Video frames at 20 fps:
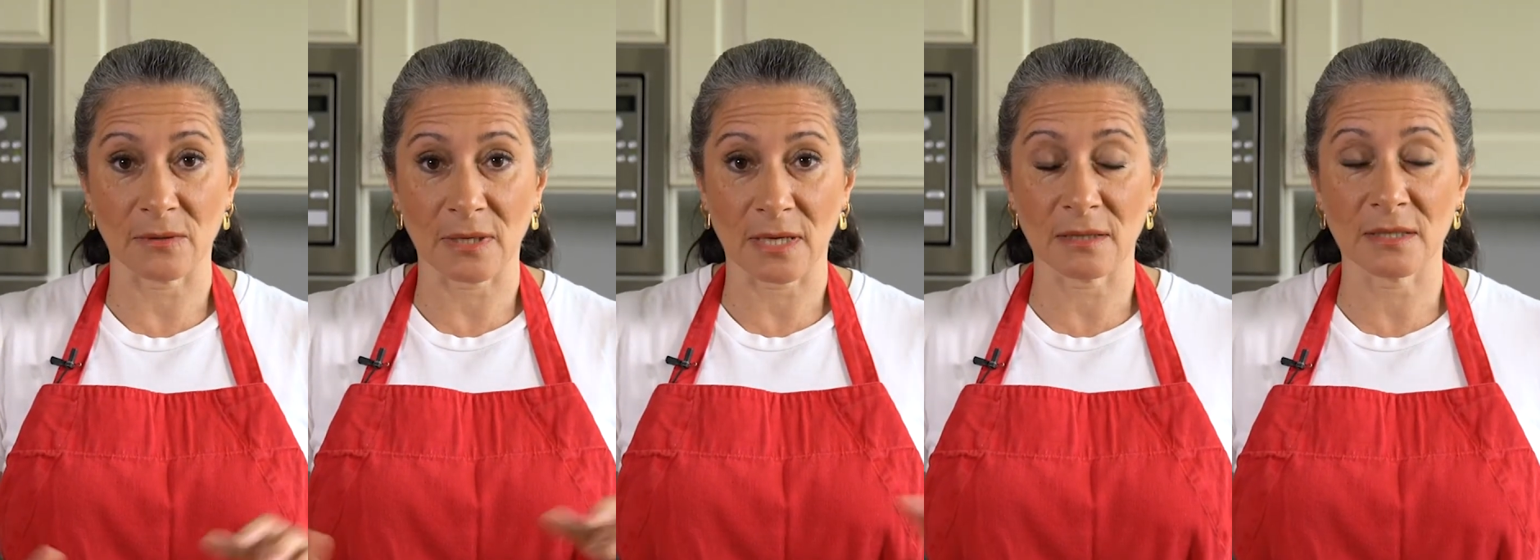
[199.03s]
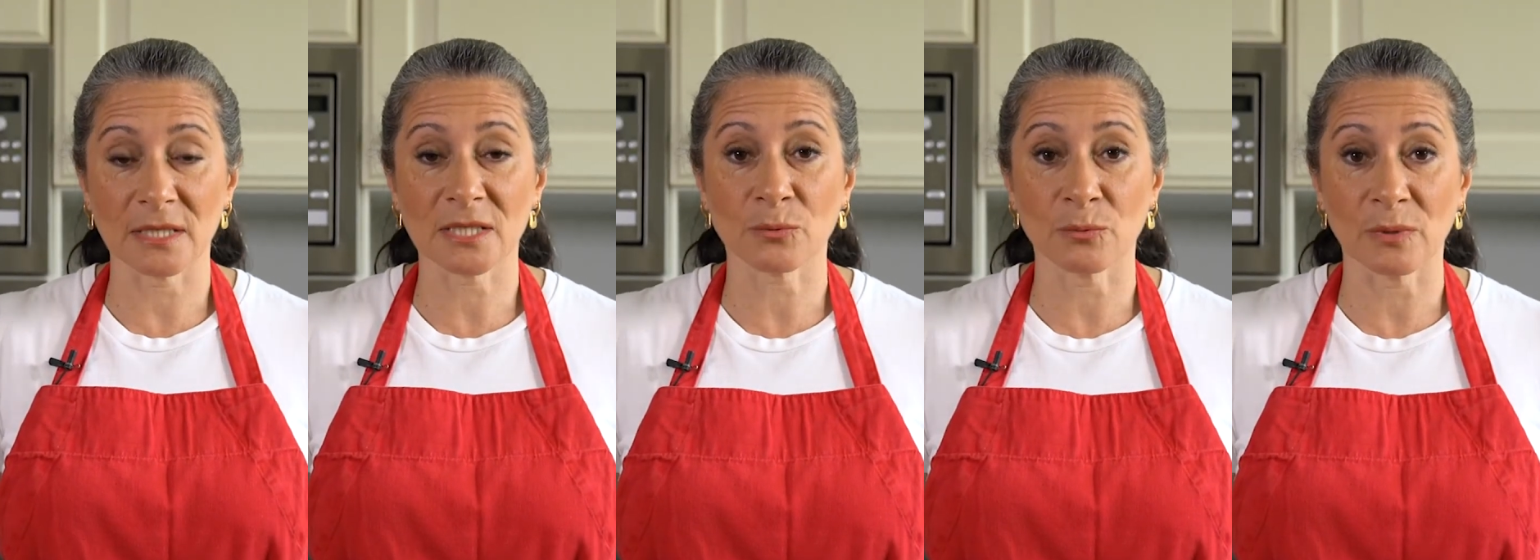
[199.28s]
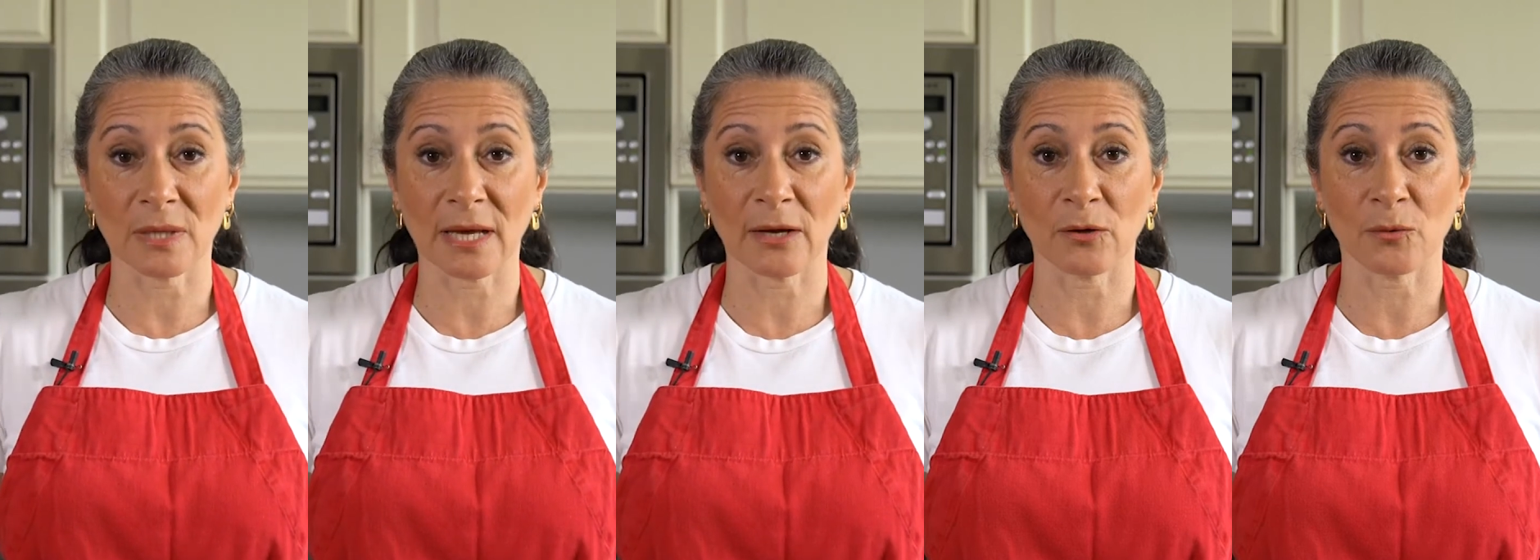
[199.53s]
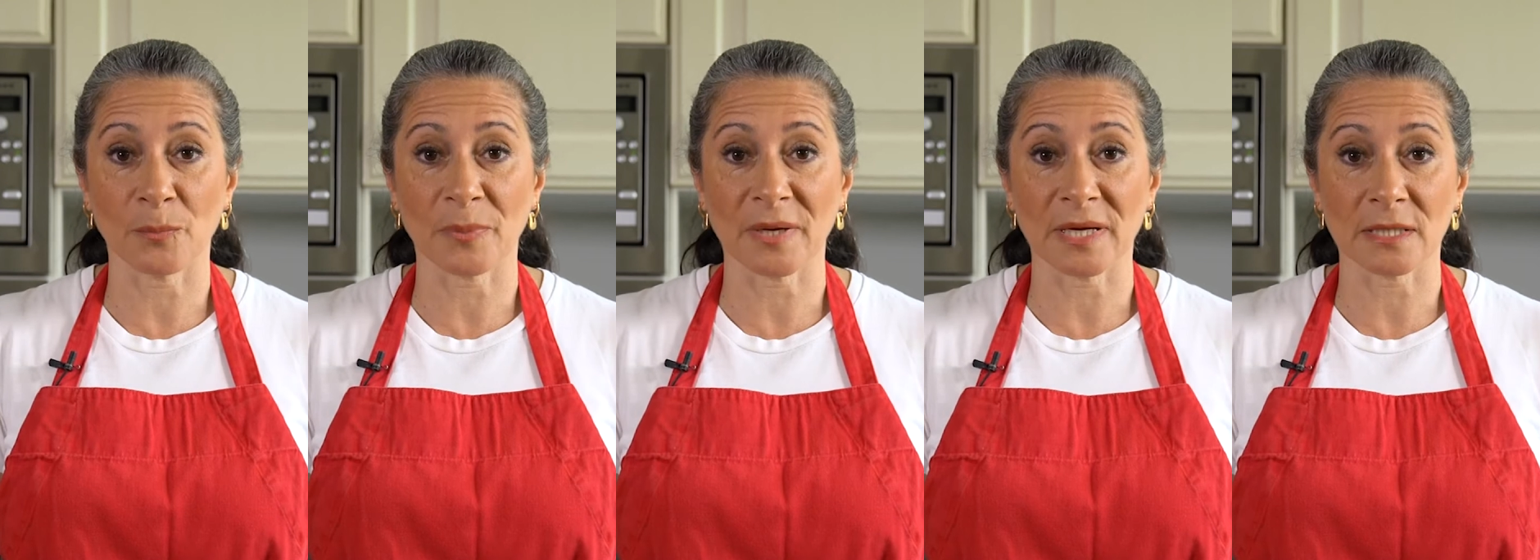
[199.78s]
and this will
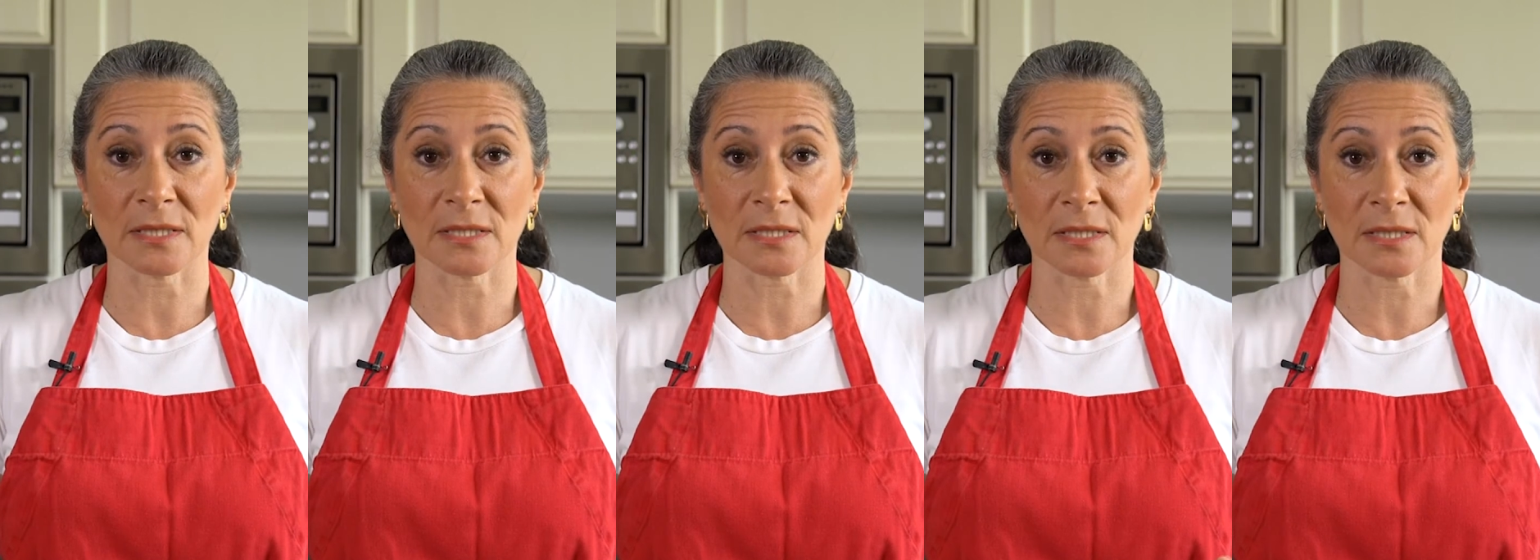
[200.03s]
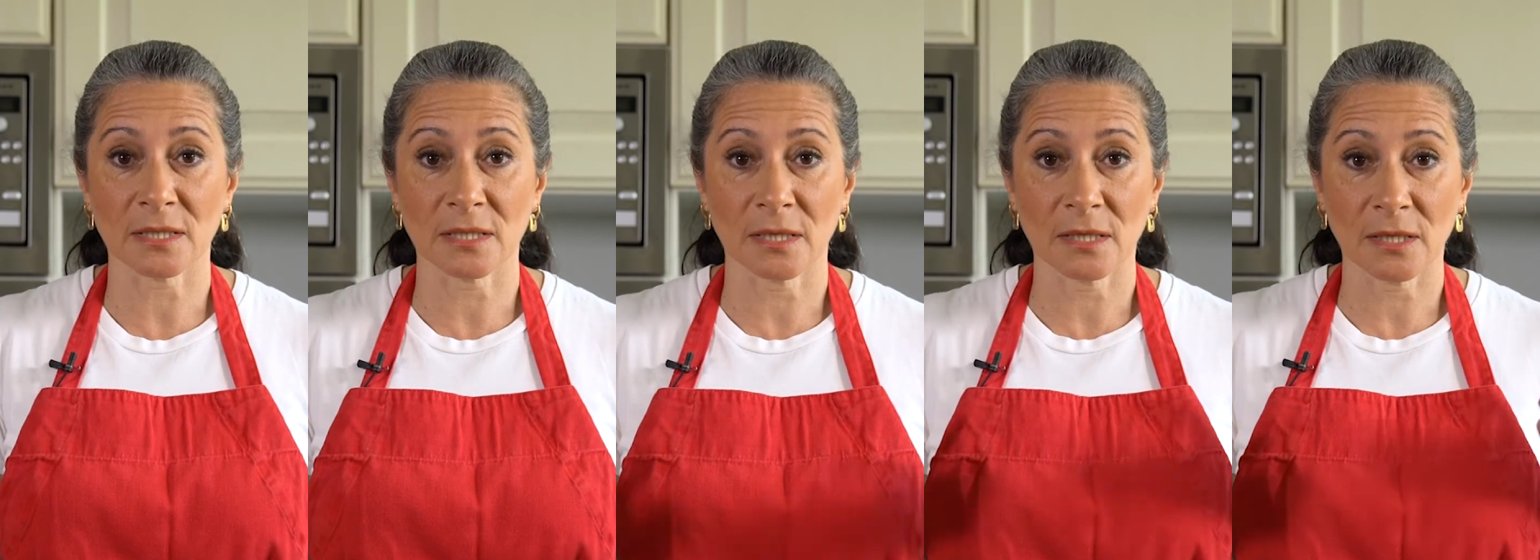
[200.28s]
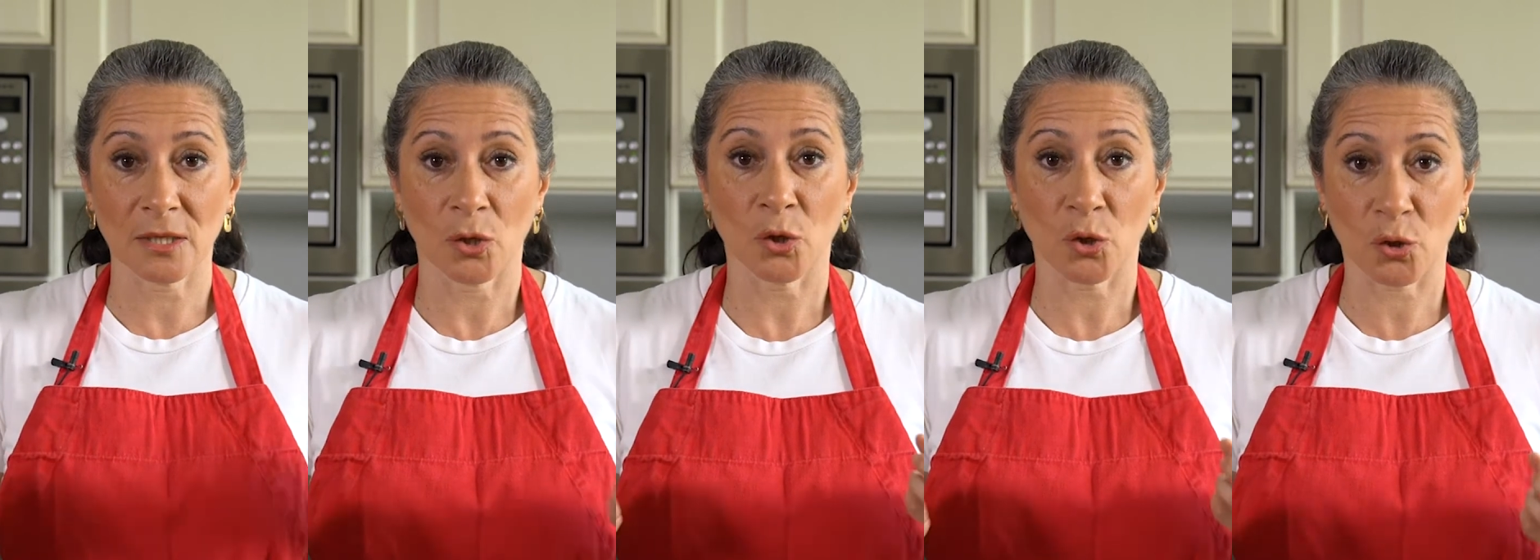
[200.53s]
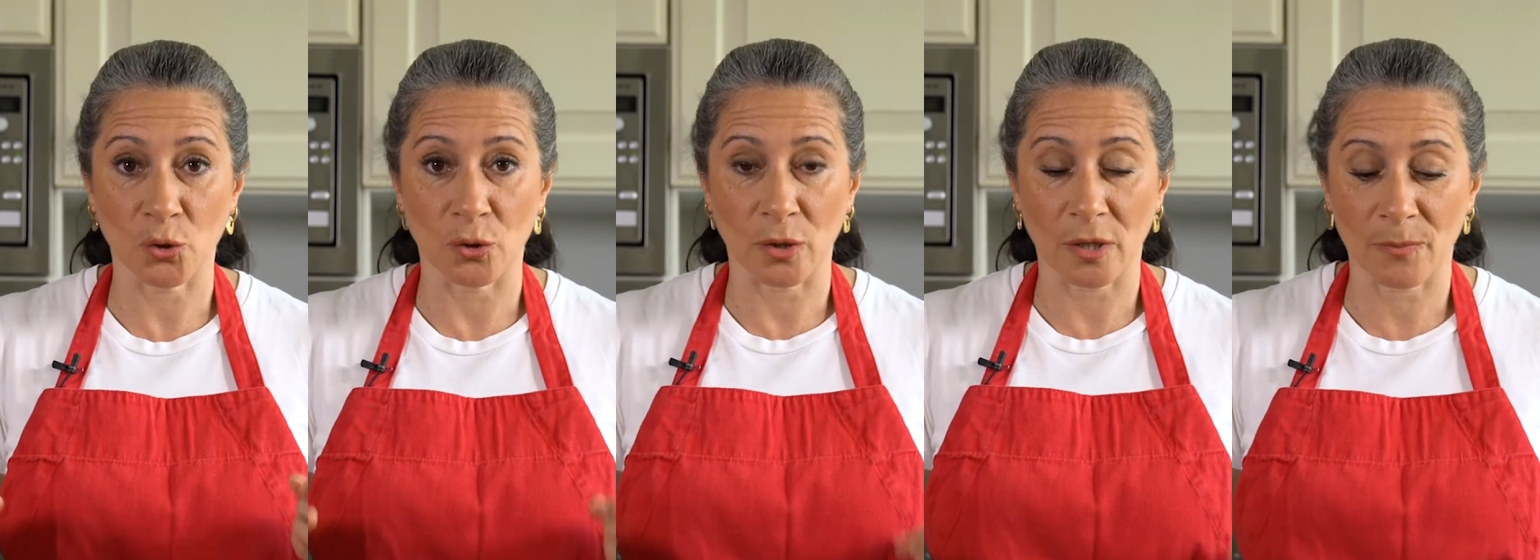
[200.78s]
help it
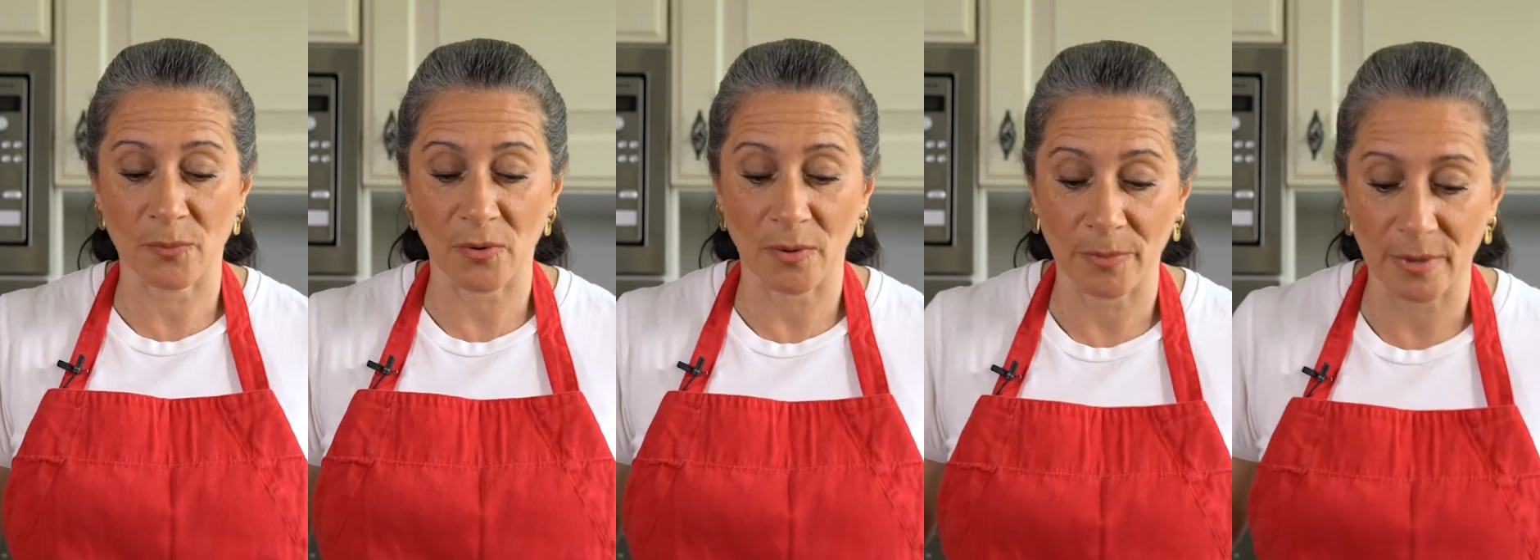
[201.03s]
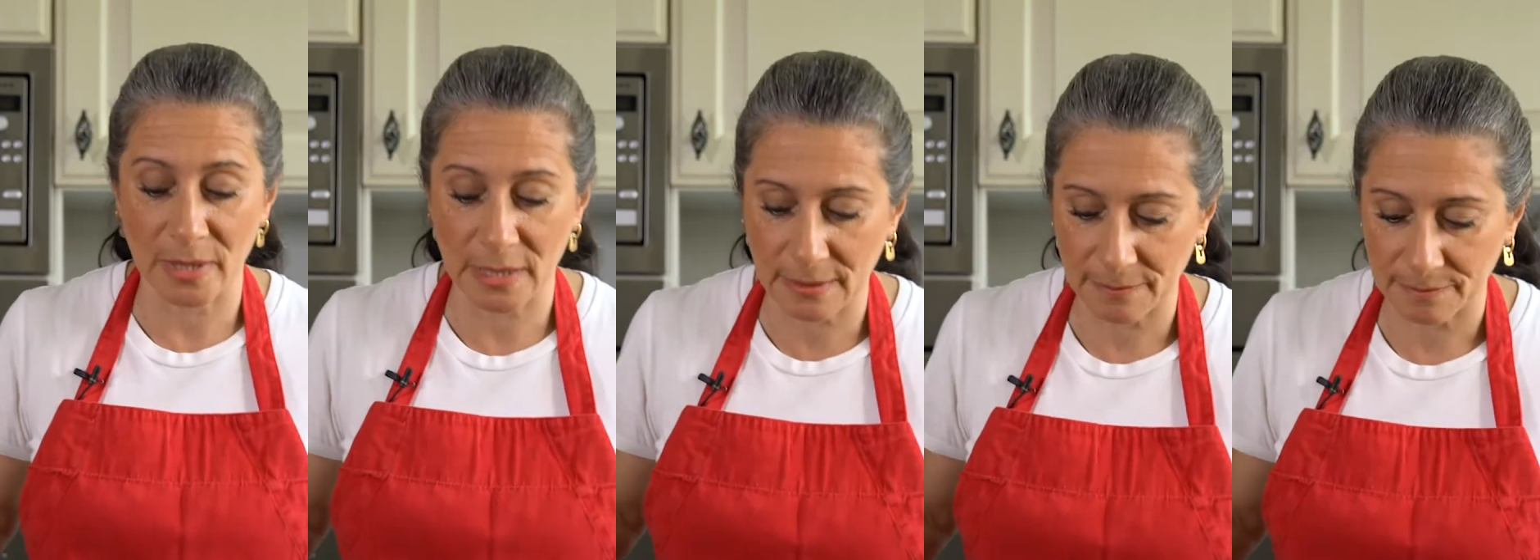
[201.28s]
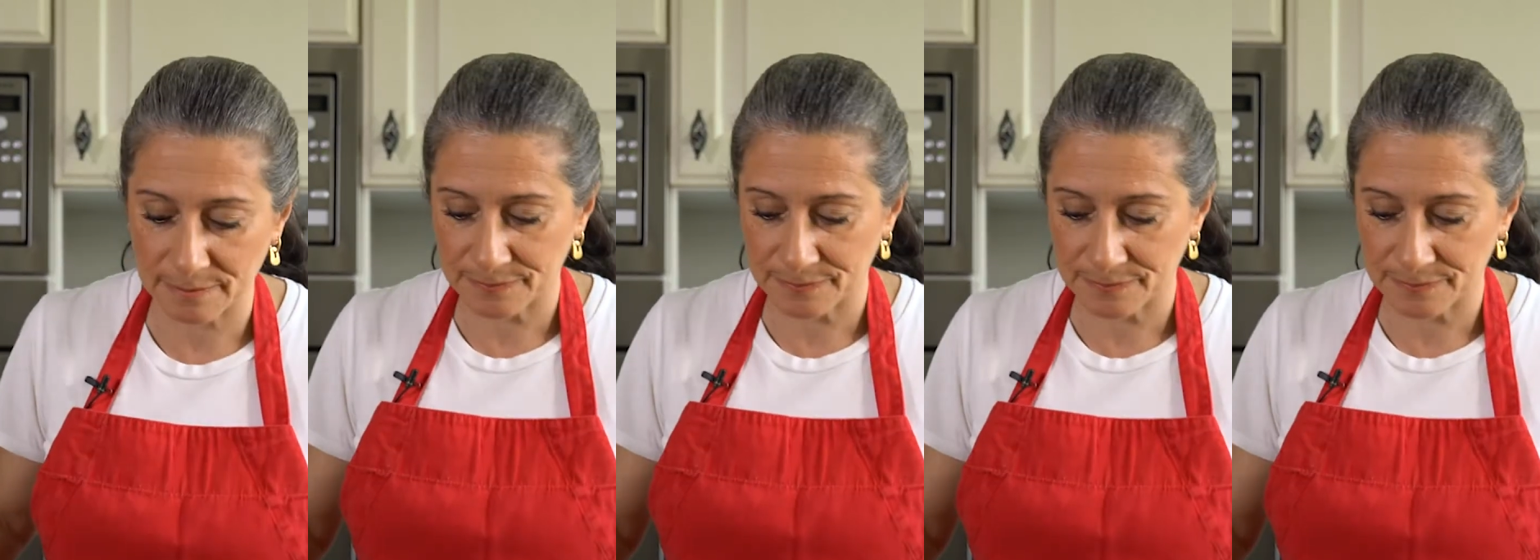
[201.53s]
cook properly.